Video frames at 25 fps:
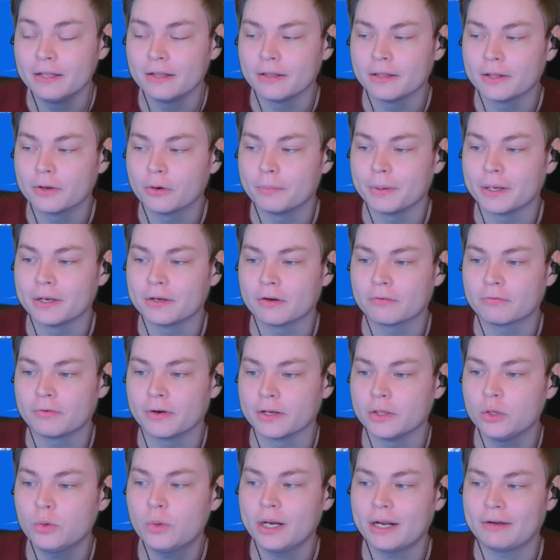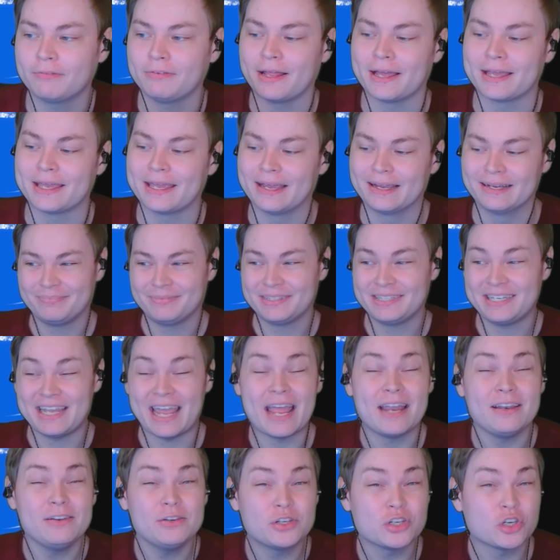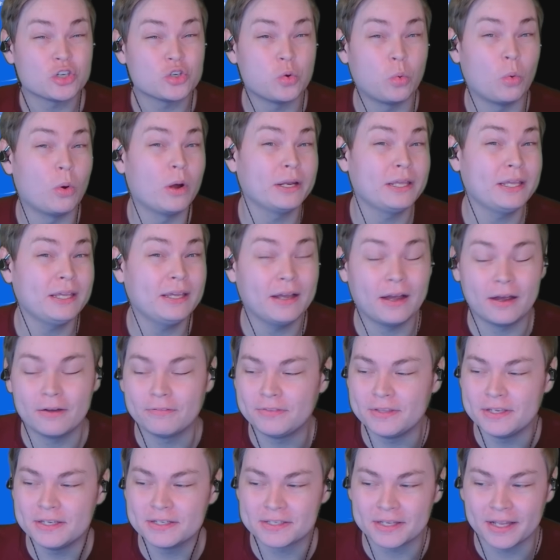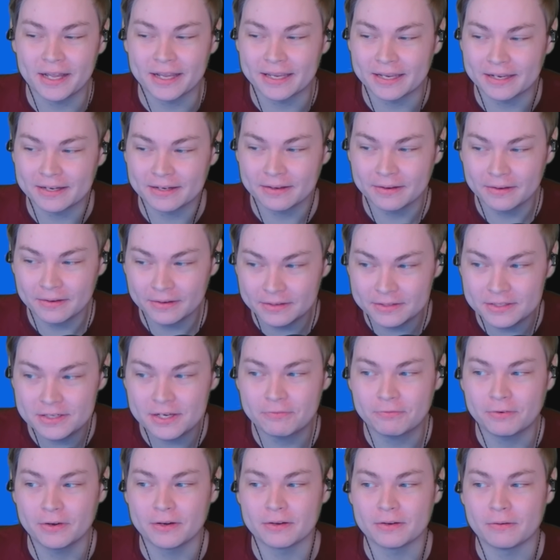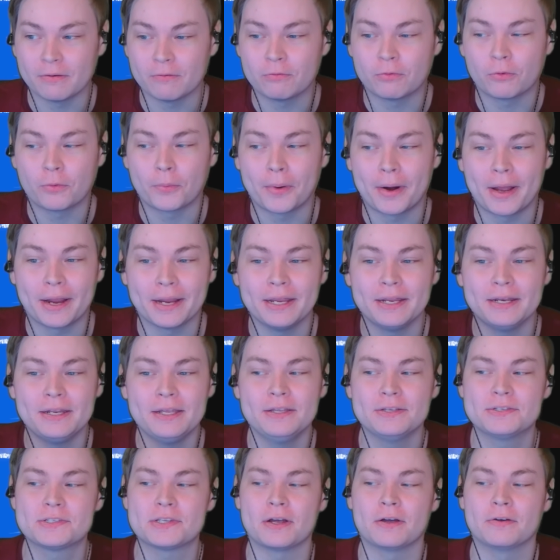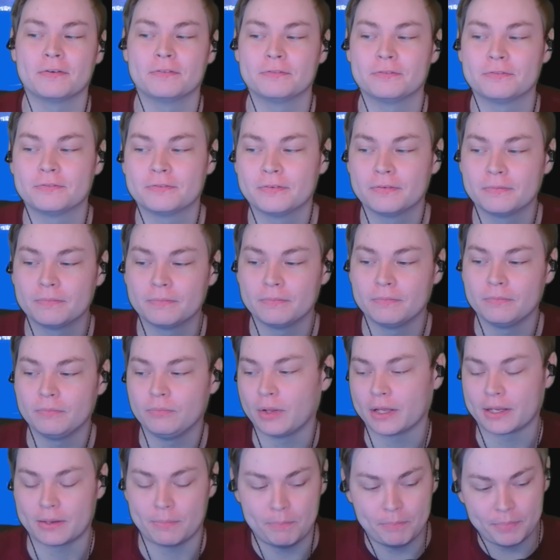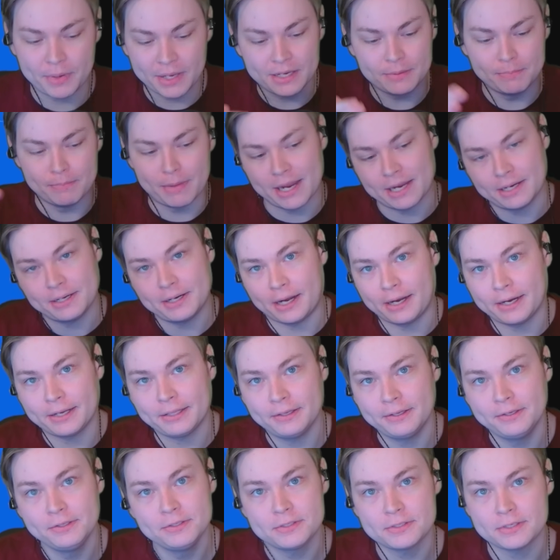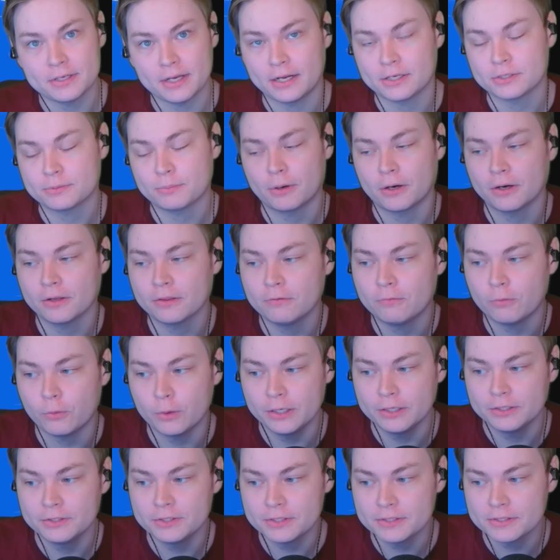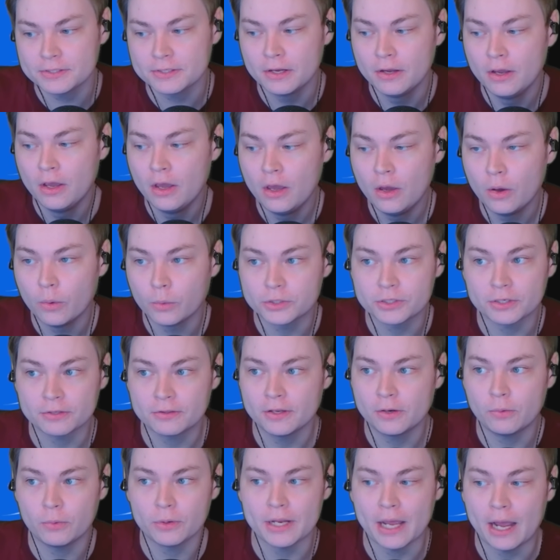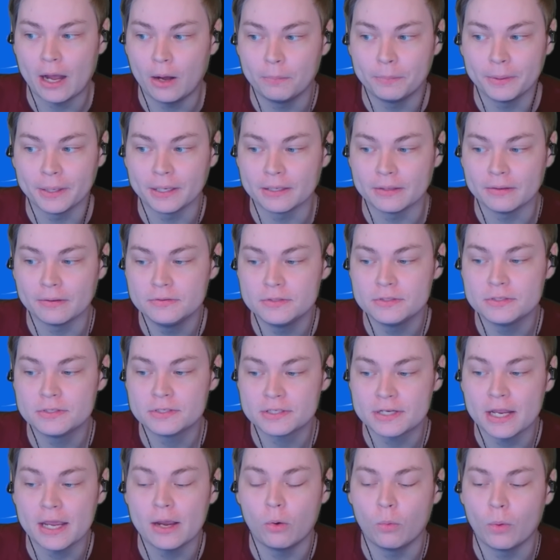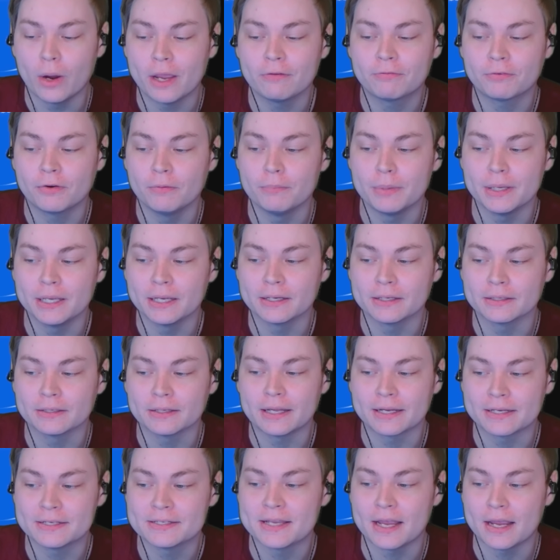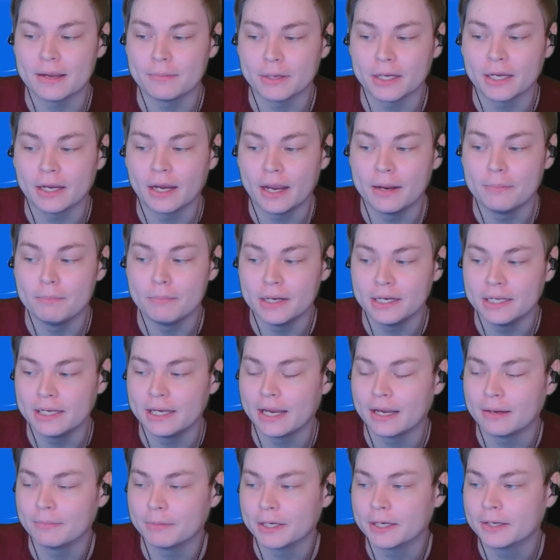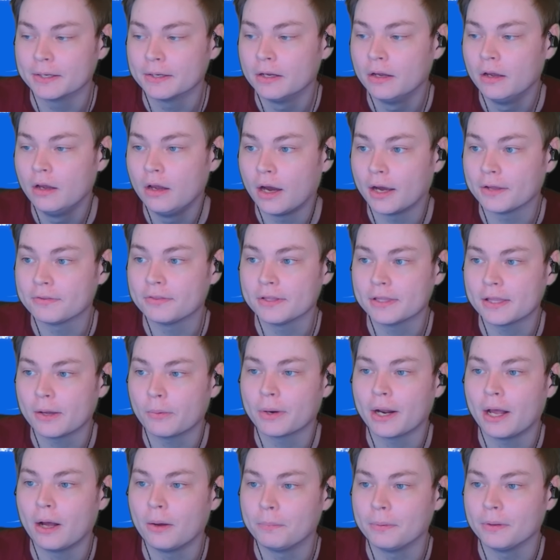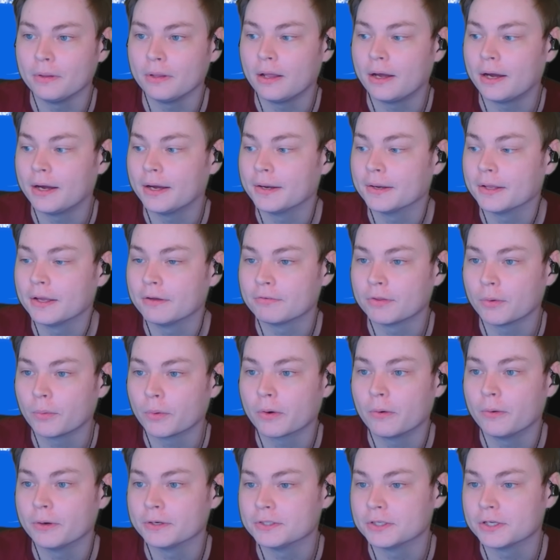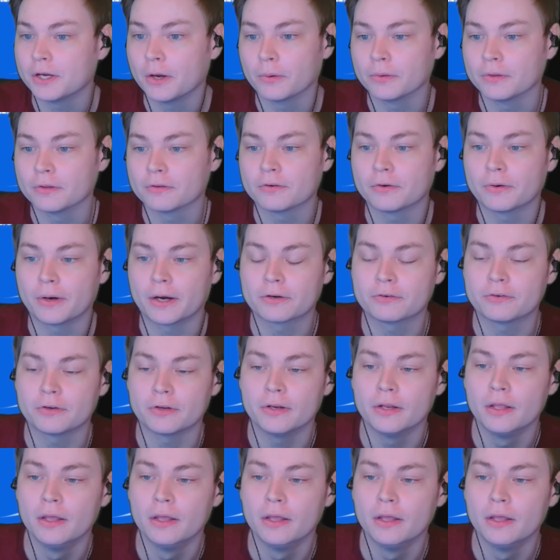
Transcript: a little bit different. You could have like 10 to 20 of these like different varieties of like big main islands as part of the voyages, which I think would help it stay away from being like samey and mini-gamey. I think that would help a lot if they were going to go this direction.